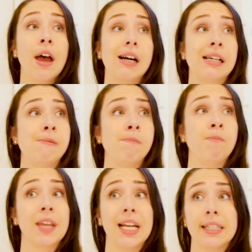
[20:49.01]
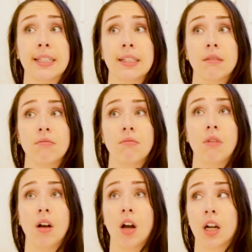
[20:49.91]
It's
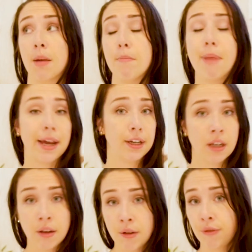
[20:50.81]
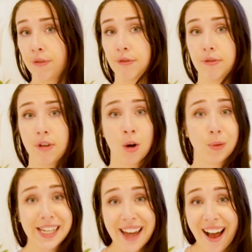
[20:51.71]
a competitive
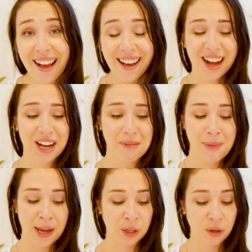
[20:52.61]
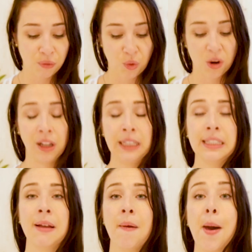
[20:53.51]
arena, a competitive
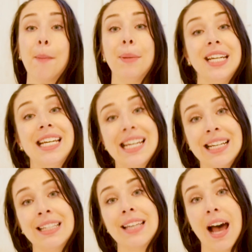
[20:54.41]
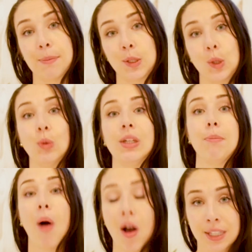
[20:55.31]
world, but it is absolutely
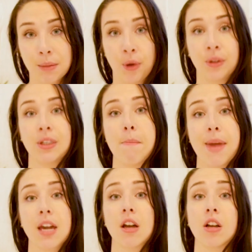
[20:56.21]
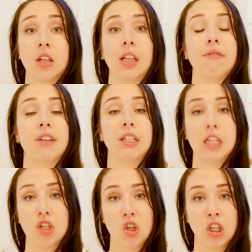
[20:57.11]
possible to make a good living
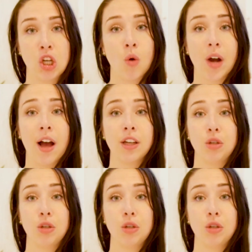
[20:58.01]
teaching yoga.